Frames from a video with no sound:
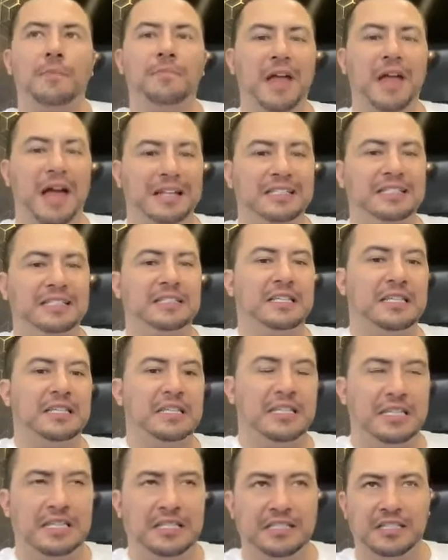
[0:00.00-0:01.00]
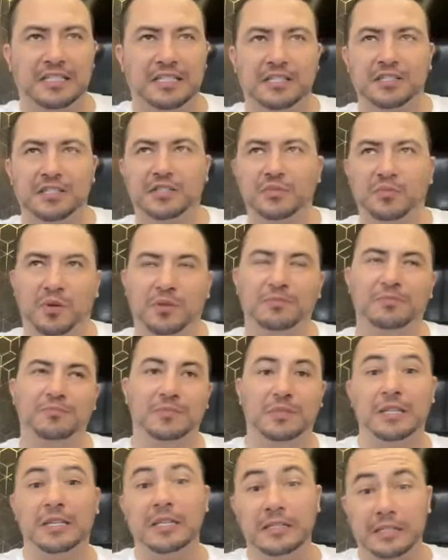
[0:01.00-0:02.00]
That's the easiest, that's
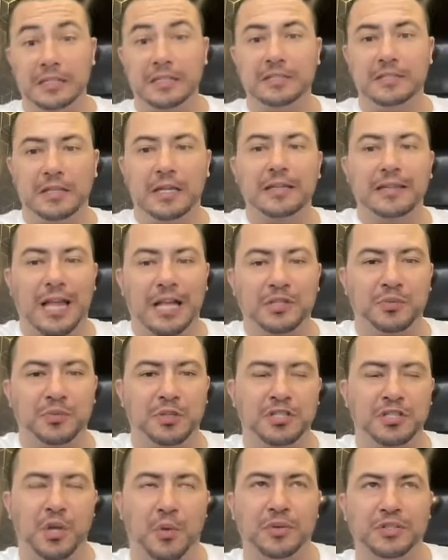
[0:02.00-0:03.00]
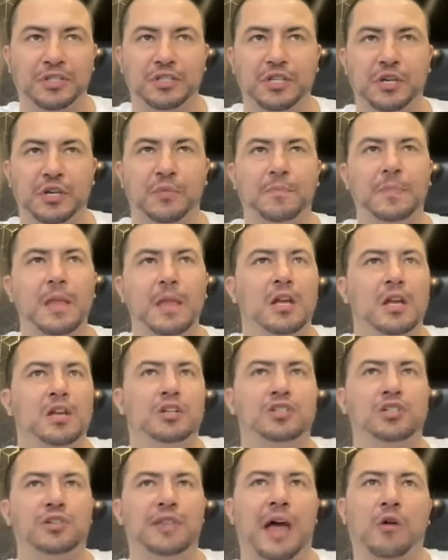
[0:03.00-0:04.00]
what it's going to do.
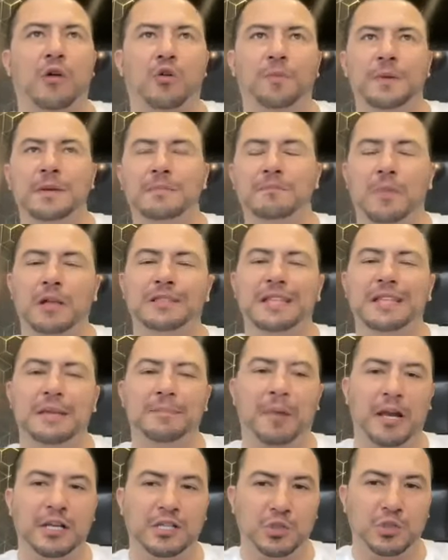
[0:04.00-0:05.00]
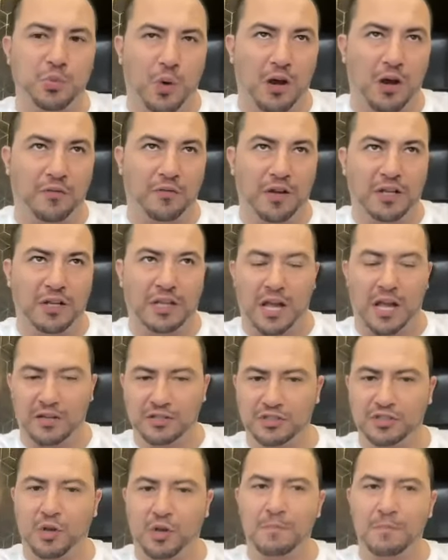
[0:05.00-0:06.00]
So that will be Monday by 12 o'clock.
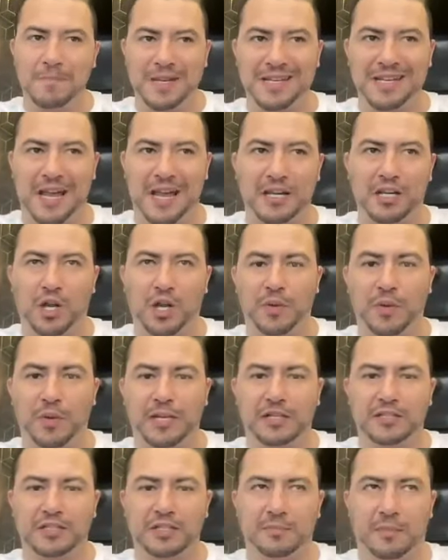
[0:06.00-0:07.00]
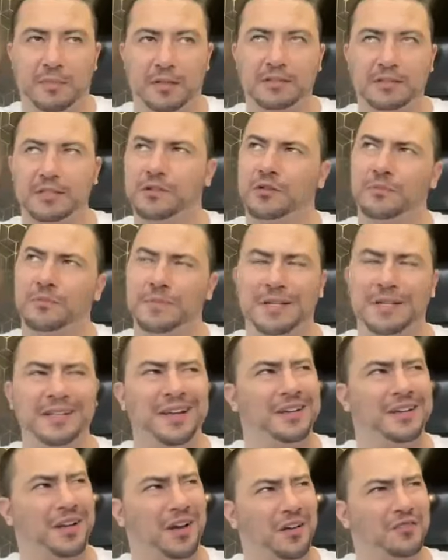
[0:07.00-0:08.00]
So midnight going into Monday or
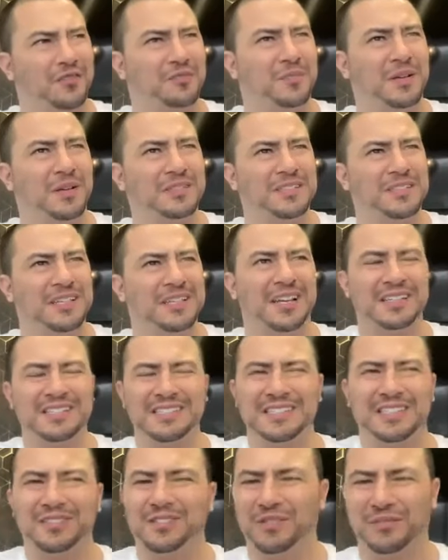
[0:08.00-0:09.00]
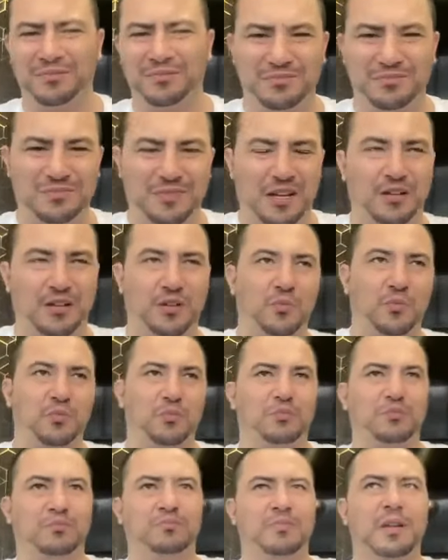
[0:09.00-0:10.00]
midnight of Monday. I don't
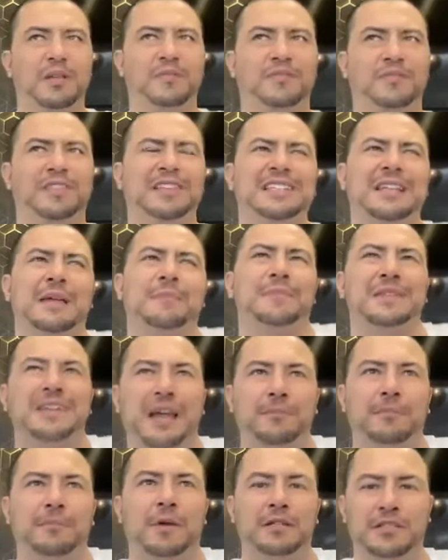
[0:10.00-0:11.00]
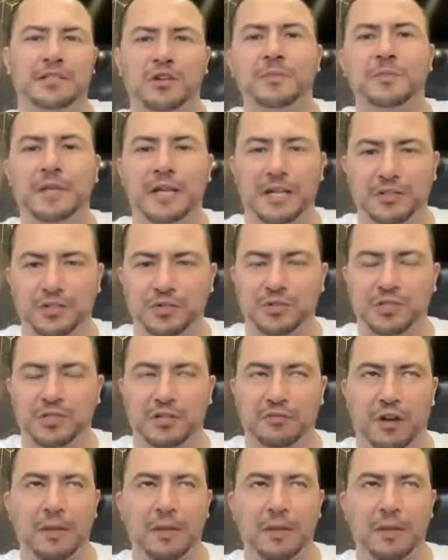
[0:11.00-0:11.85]
know if that midnight Monday or midnight Tuesday,